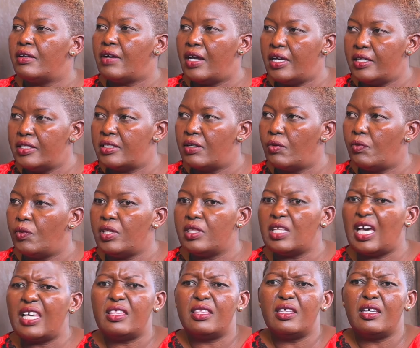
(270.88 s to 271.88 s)
Right?
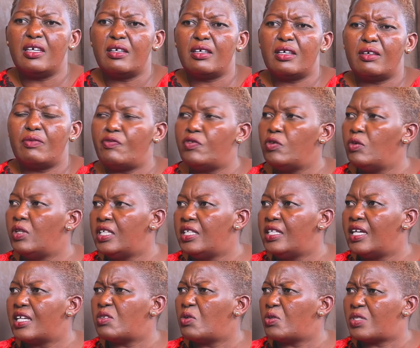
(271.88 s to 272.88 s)
With, I think, a few
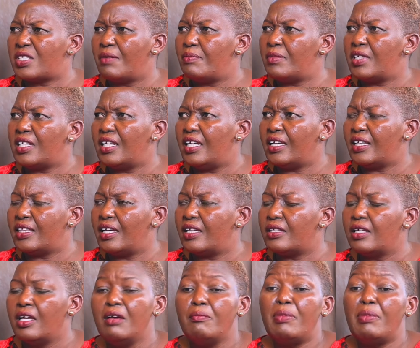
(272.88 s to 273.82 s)
leaders or something like that.